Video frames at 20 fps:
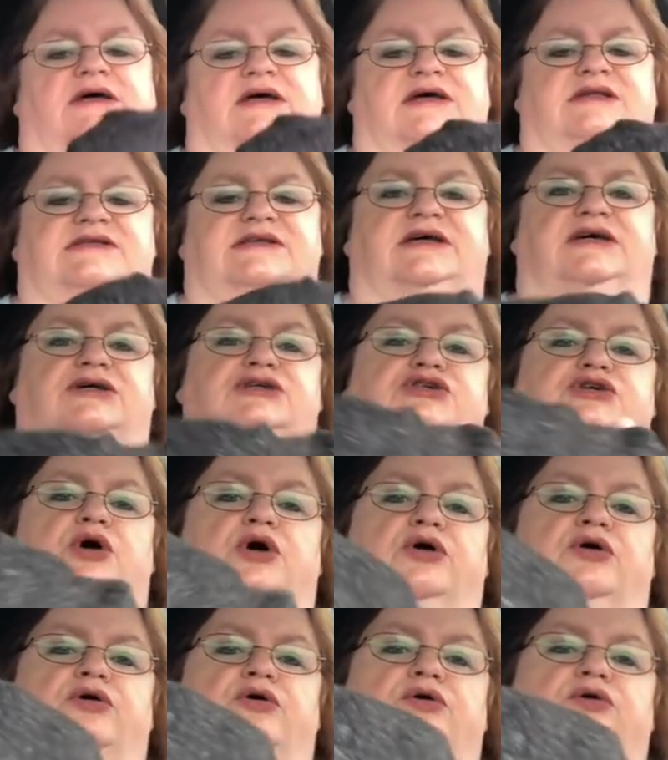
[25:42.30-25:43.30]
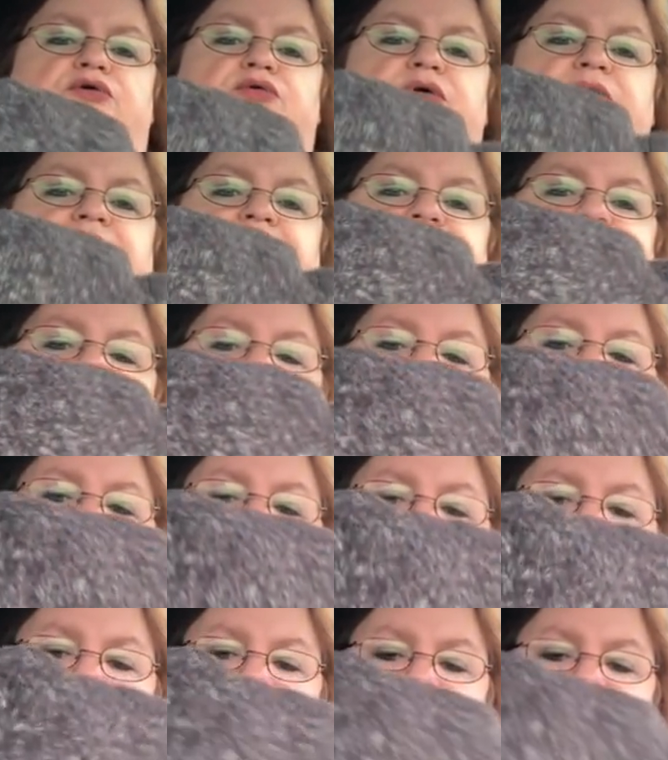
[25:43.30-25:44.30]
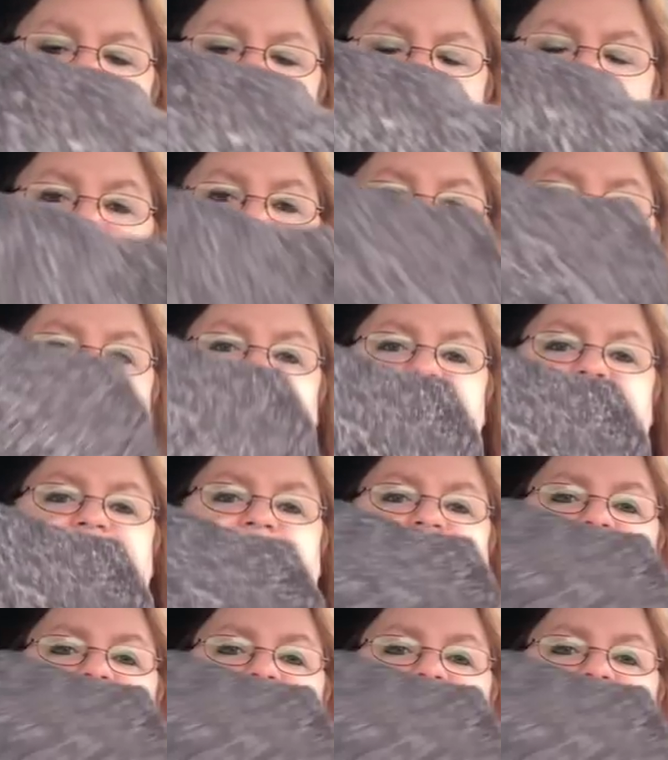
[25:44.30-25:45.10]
it's like a charcoal gray shirt.